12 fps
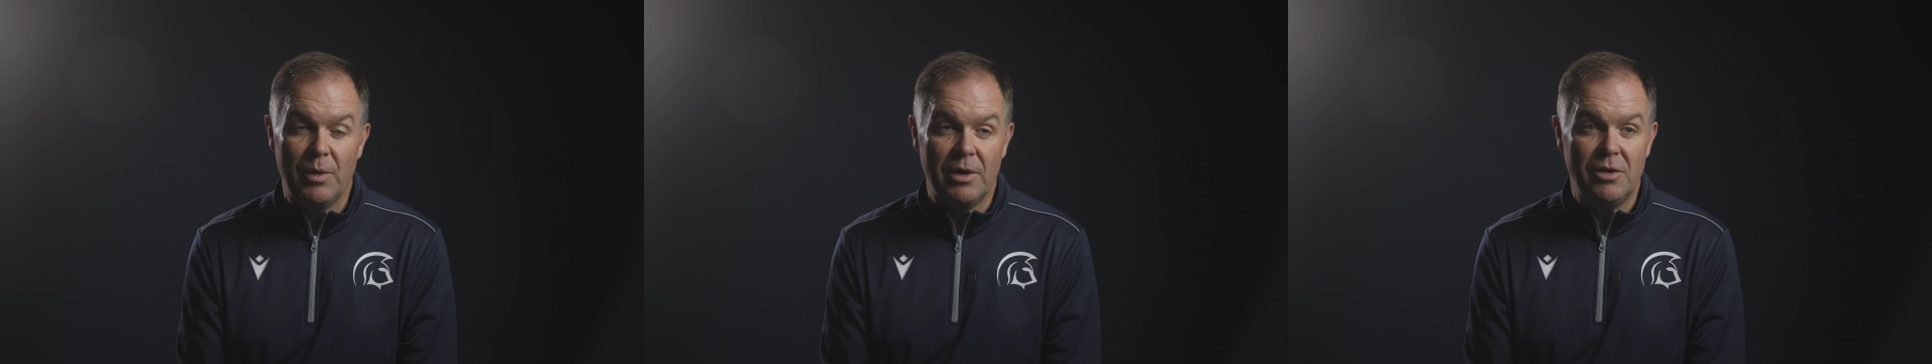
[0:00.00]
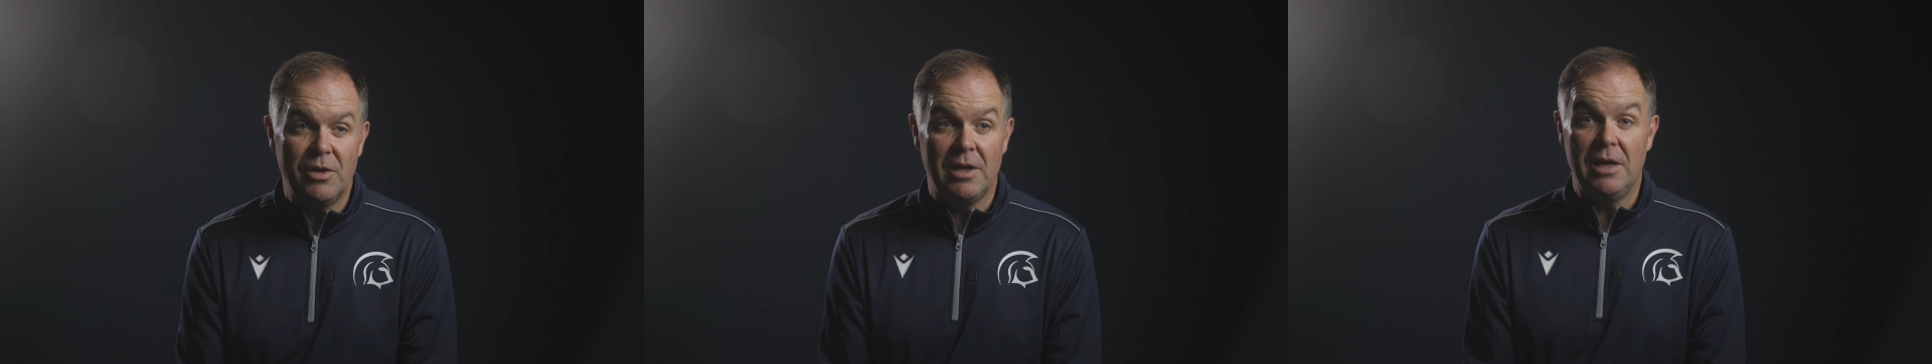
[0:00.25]
where
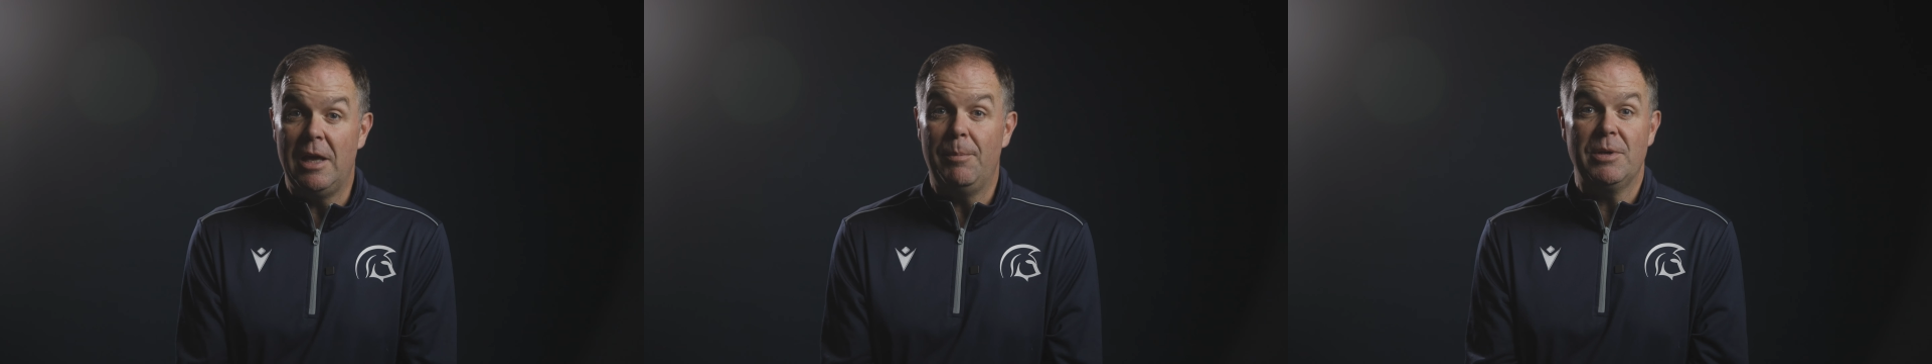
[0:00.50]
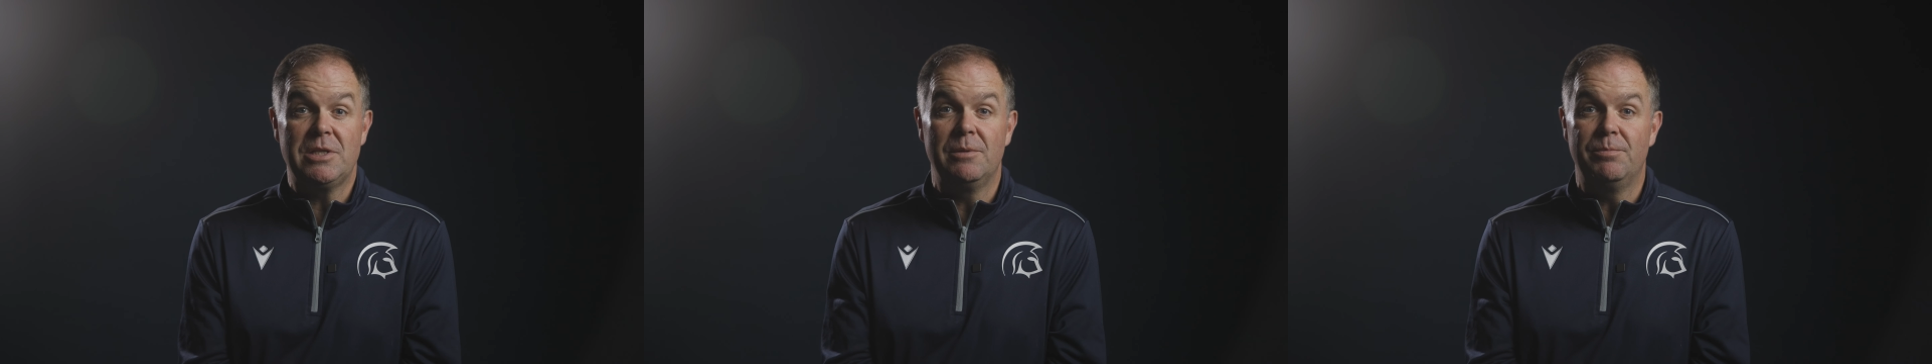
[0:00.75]
you can
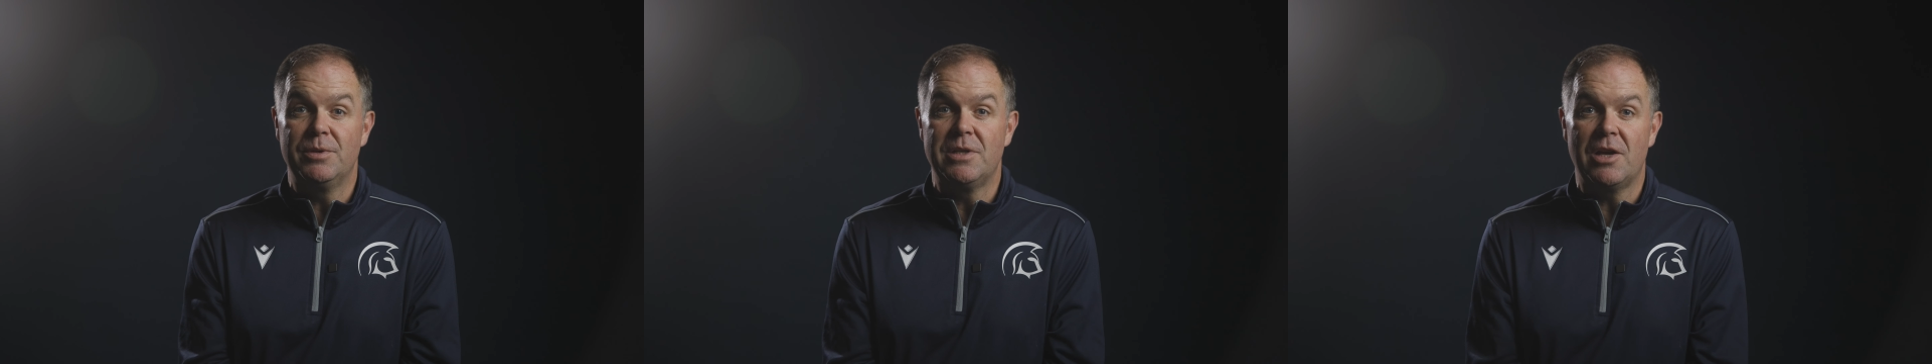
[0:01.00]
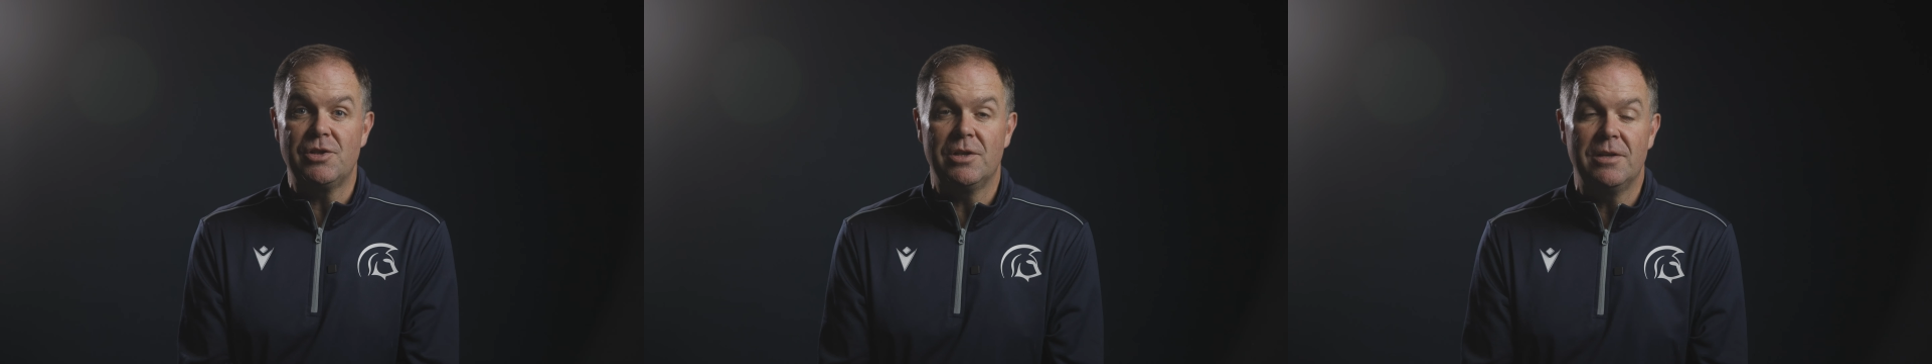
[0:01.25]
keep us in
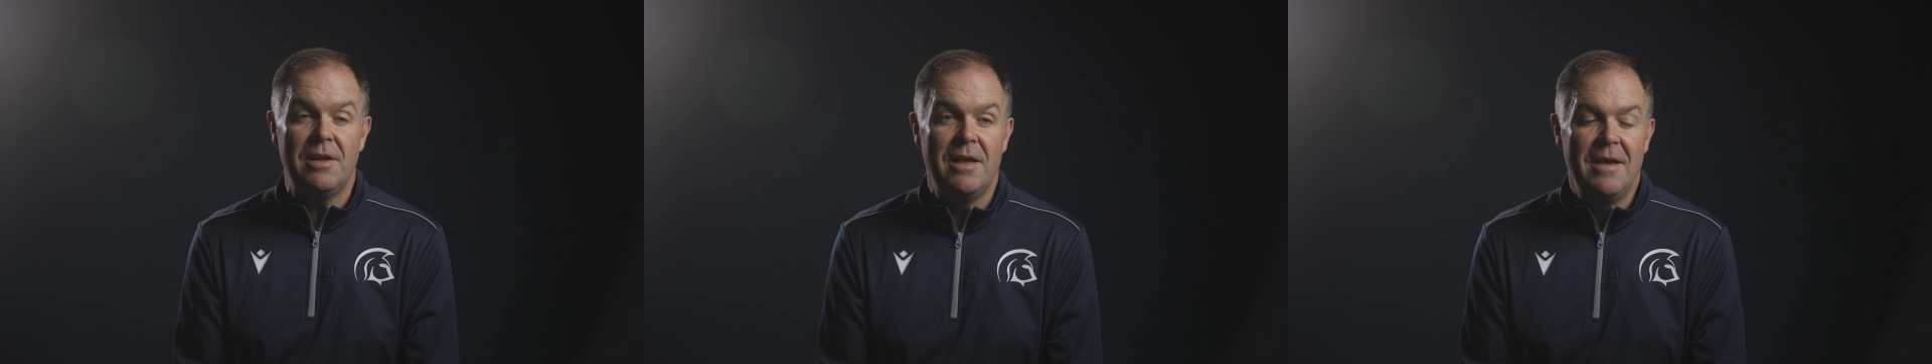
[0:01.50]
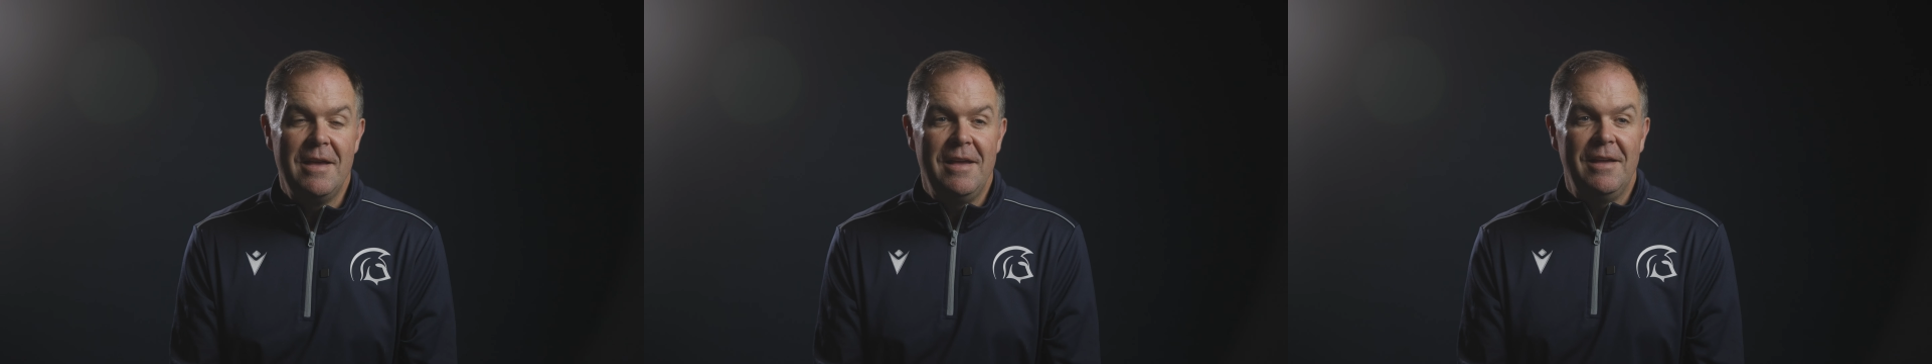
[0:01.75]

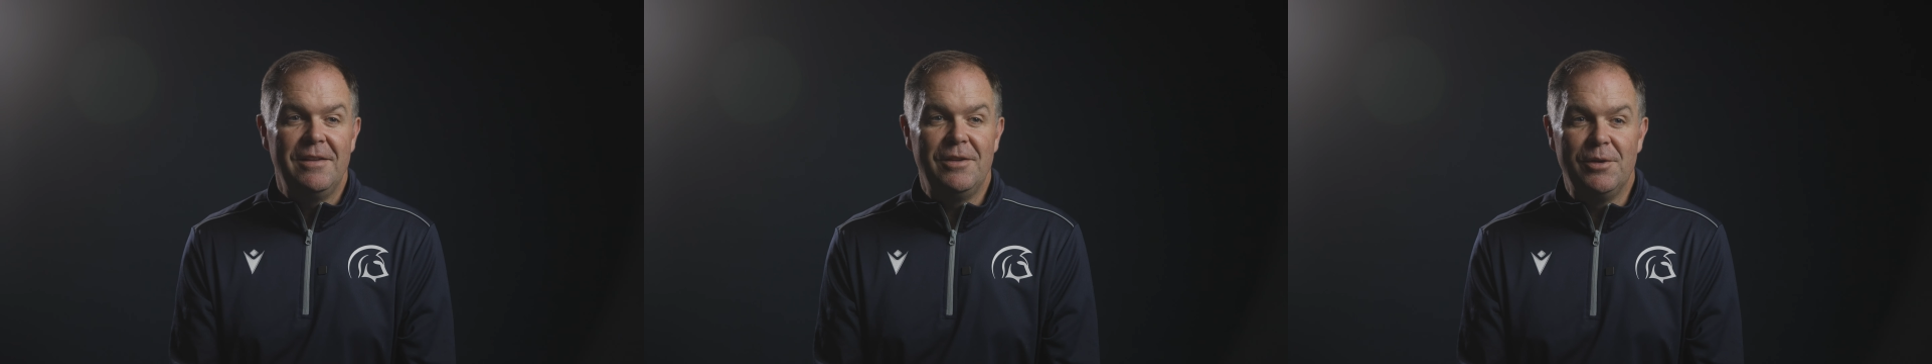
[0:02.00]
possession